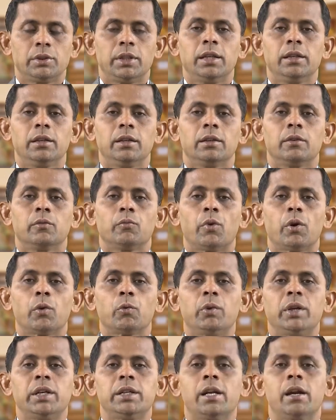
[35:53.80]
then for
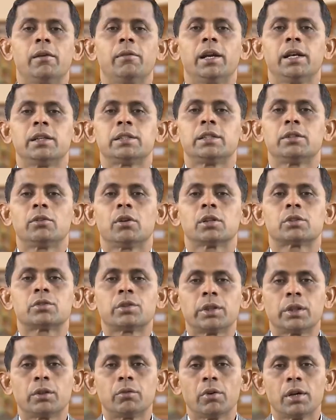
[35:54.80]
wind turbines it also
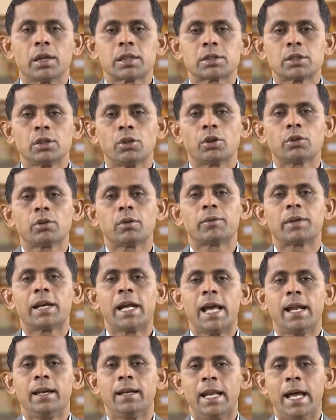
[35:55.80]
requires lot of
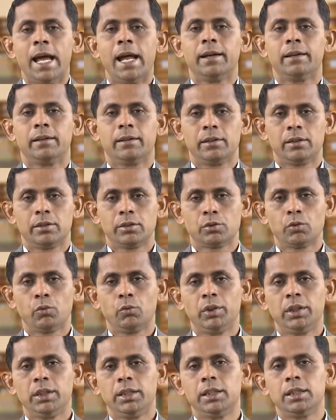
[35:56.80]
land. So,
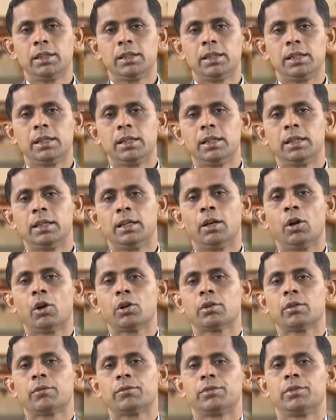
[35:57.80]
we need
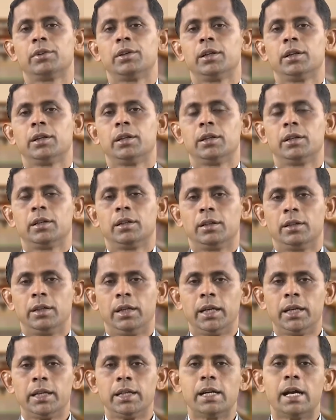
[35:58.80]
lot of
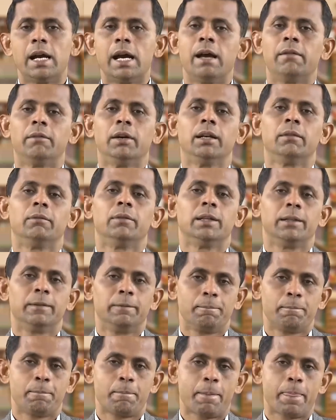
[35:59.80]
area available
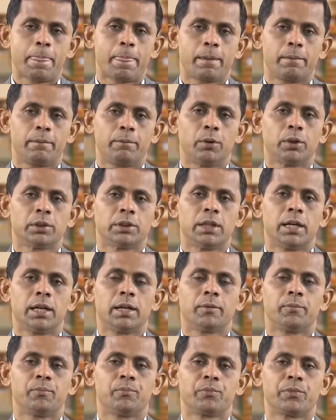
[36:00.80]
for
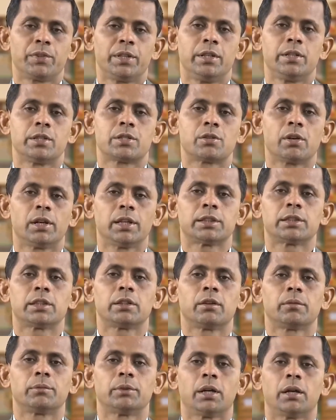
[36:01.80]
the
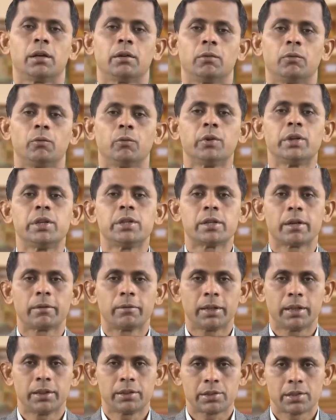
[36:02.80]
installation of the wind
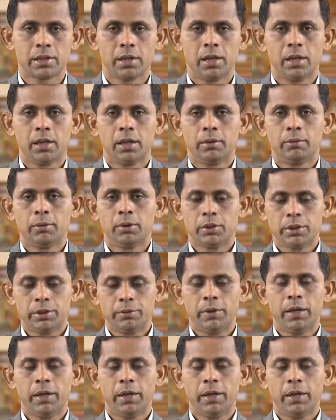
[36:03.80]
turbines, because if